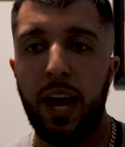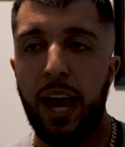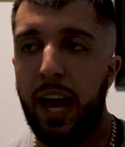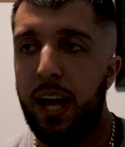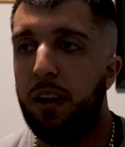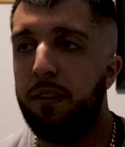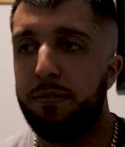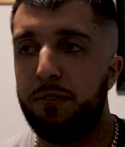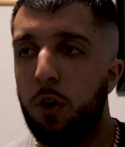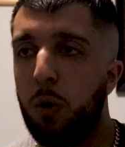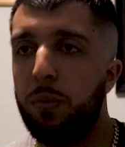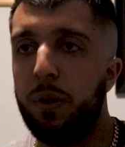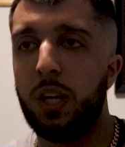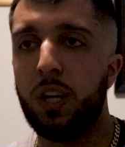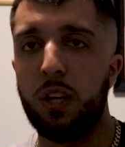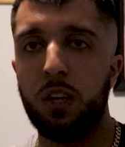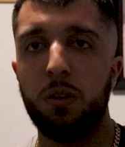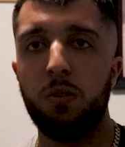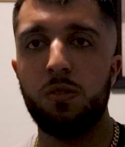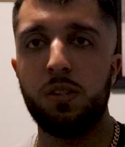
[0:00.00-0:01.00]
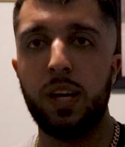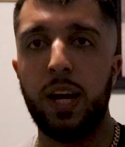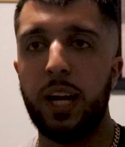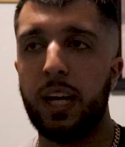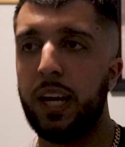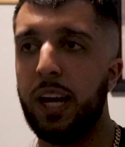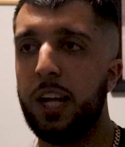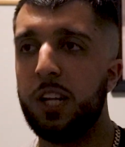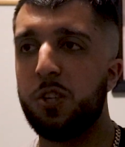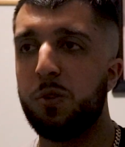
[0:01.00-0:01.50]
And if nobody can use that
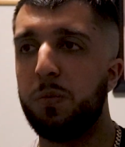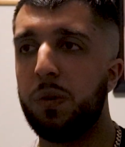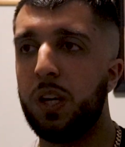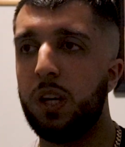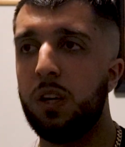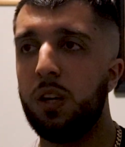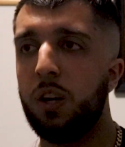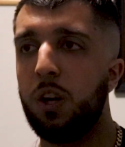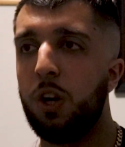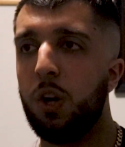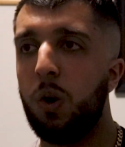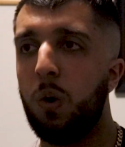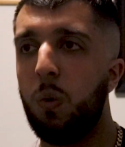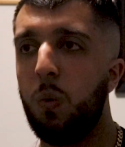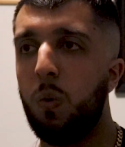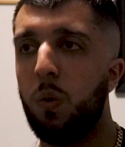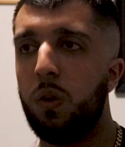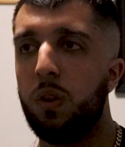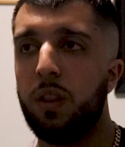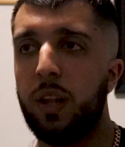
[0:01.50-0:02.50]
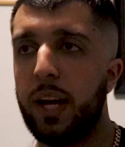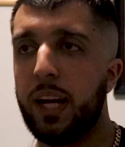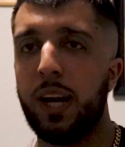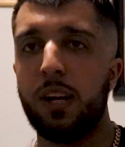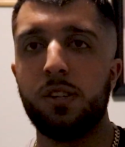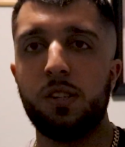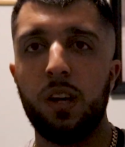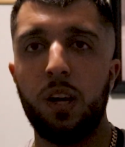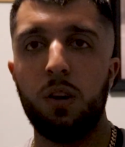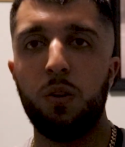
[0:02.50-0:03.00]
against me, like
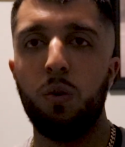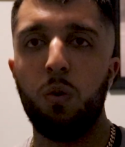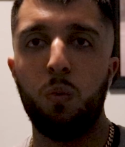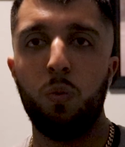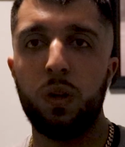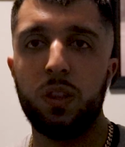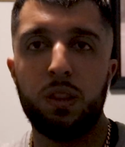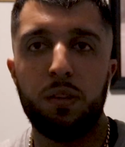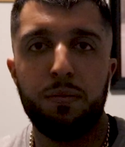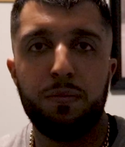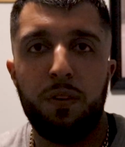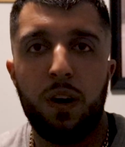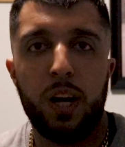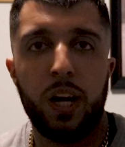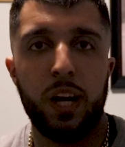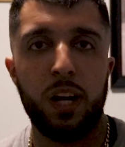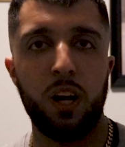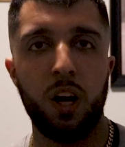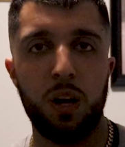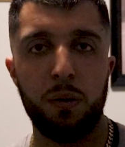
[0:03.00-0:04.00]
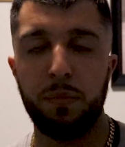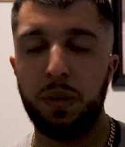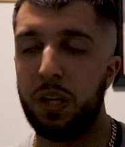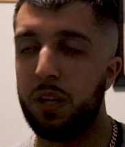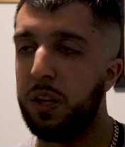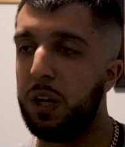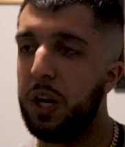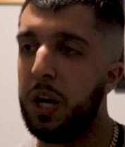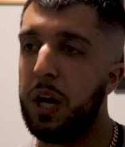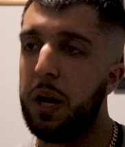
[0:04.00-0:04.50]
I said, what the fuck can hurt
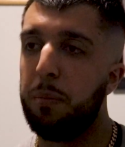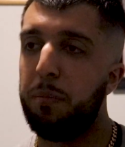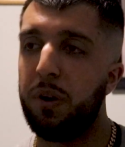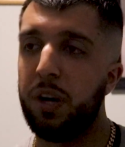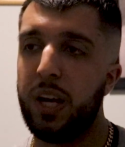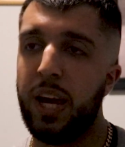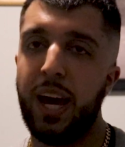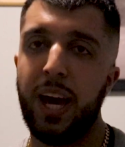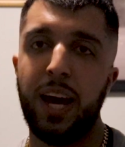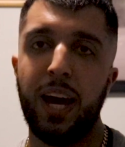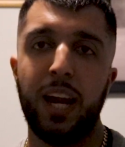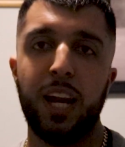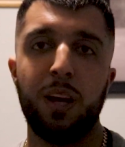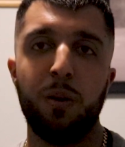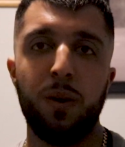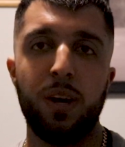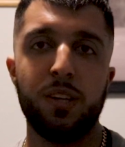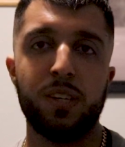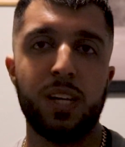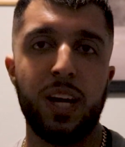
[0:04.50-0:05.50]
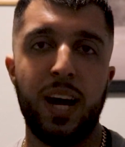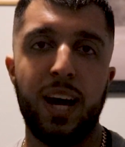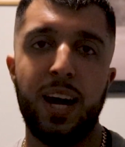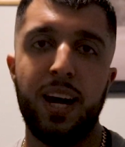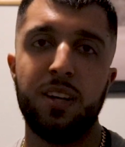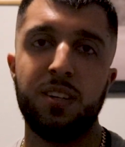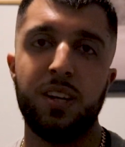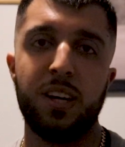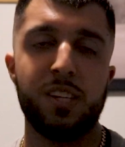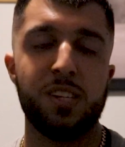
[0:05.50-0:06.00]
me? But yeah, anyways
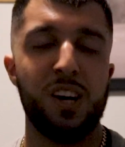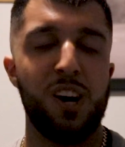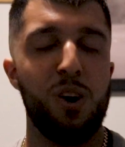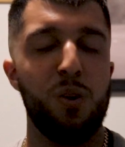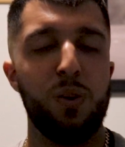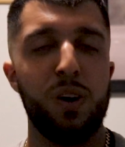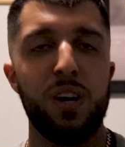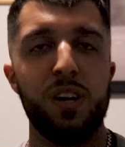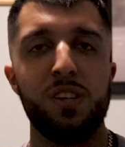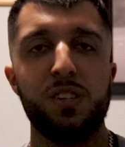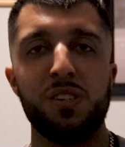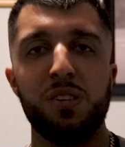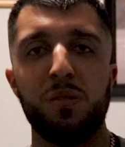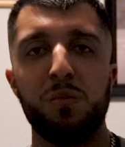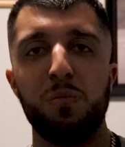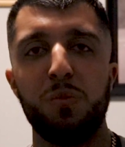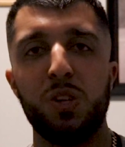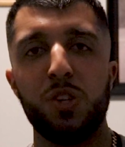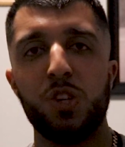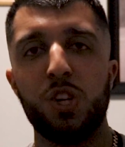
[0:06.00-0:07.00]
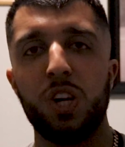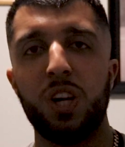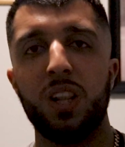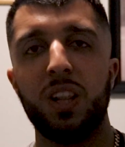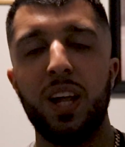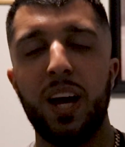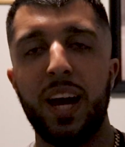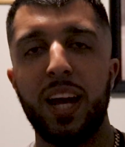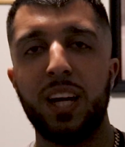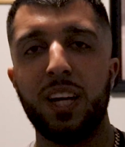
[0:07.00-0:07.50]
guys, as always, be sure to
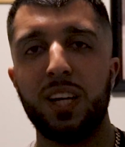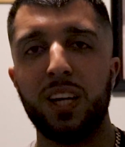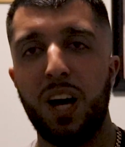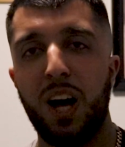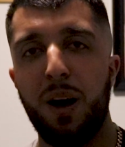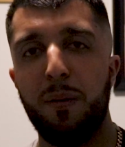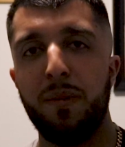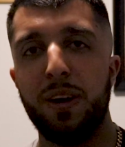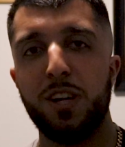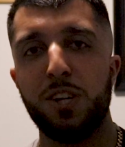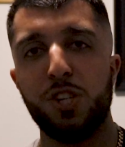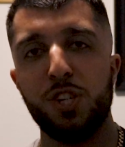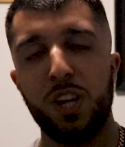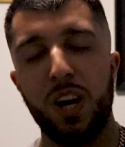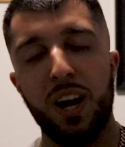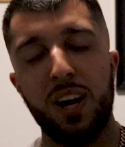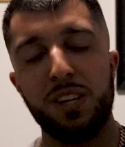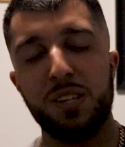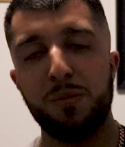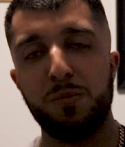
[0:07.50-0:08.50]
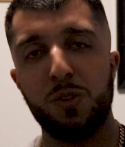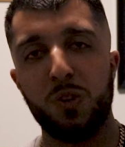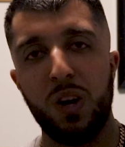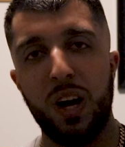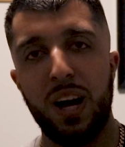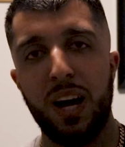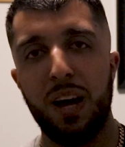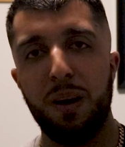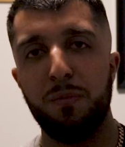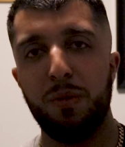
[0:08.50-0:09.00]
like, comment, share, and
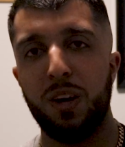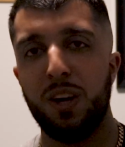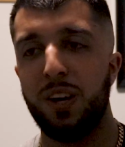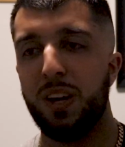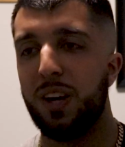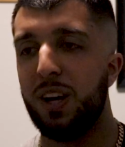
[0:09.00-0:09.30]
subscribe.